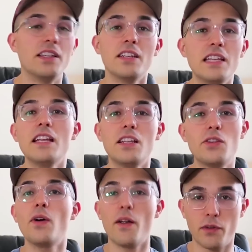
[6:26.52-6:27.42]
you need to
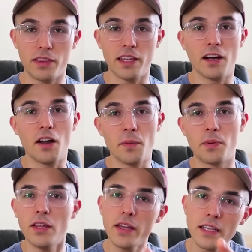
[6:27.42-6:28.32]
do everything on it,
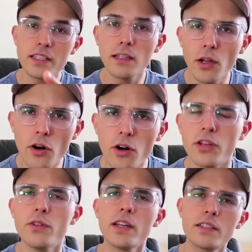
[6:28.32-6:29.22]
but you get to
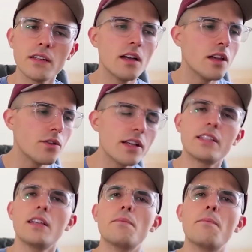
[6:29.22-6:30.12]
learn. You get
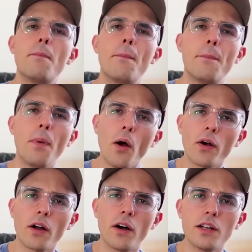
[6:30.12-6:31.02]
to
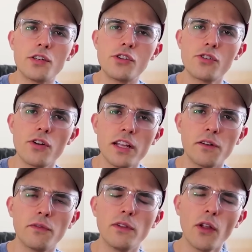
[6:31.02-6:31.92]
embark on a journey
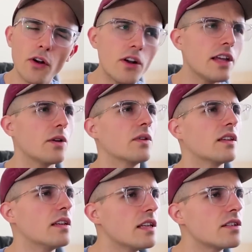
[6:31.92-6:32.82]
of learning with
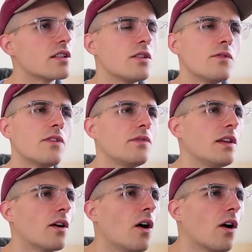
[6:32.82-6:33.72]
the Ninja
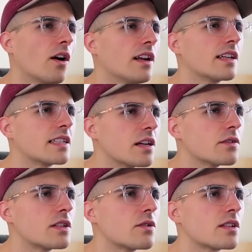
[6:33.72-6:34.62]
250R in
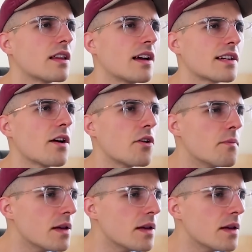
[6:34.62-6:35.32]
Excelsior/Outer